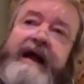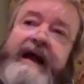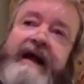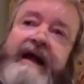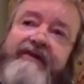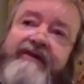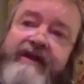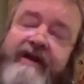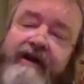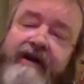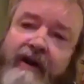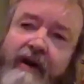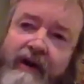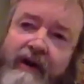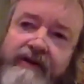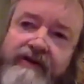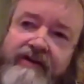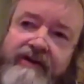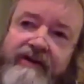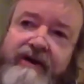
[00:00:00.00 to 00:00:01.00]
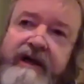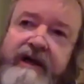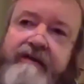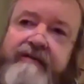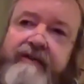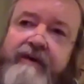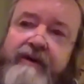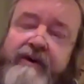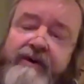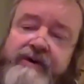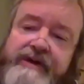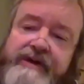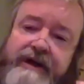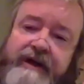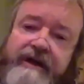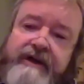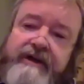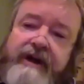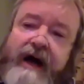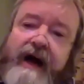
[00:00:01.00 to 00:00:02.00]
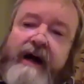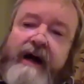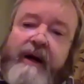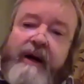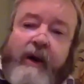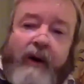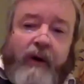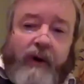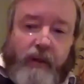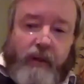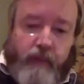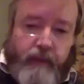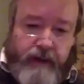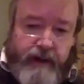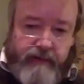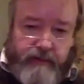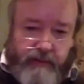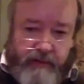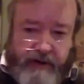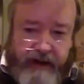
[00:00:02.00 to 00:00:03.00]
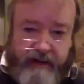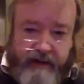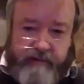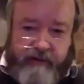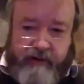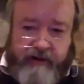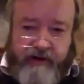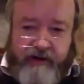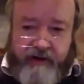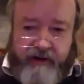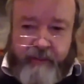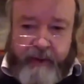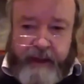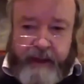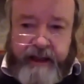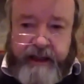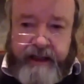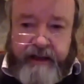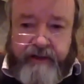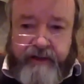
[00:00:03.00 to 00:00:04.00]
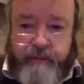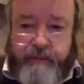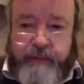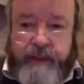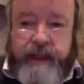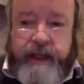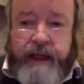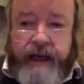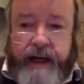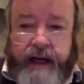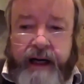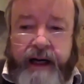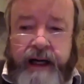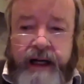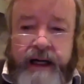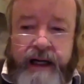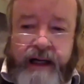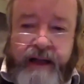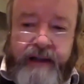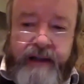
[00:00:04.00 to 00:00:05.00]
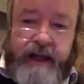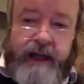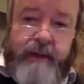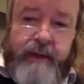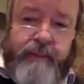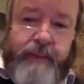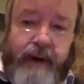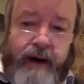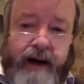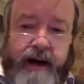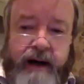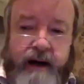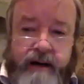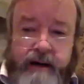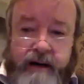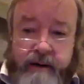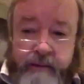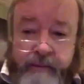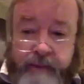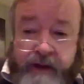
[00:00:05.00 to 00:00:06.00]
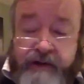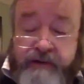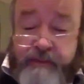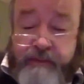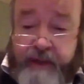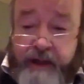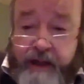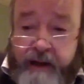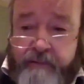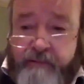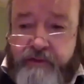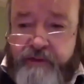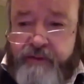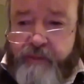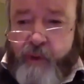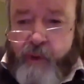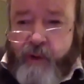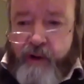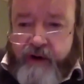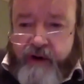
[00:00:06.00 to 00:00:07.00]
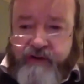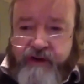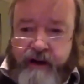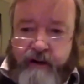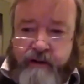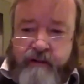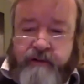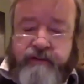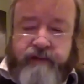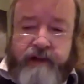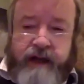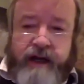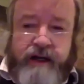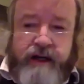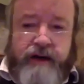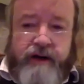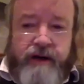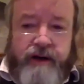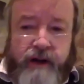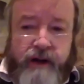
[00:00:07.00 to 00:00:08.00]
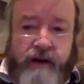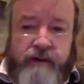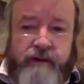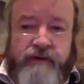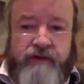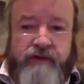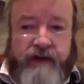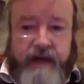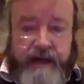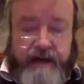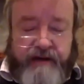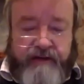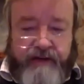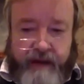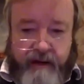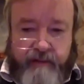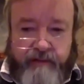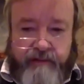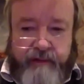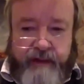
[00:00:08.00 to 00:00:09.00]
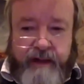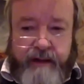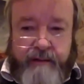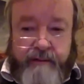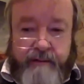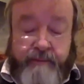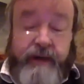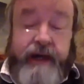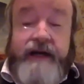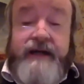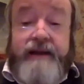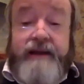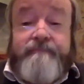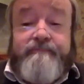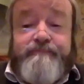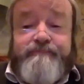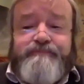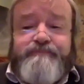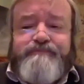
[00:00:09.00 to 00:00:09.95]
in a constant evolution and dialogue with whatever it is bringing into being, and thereby both becomes more itself and knows itself better.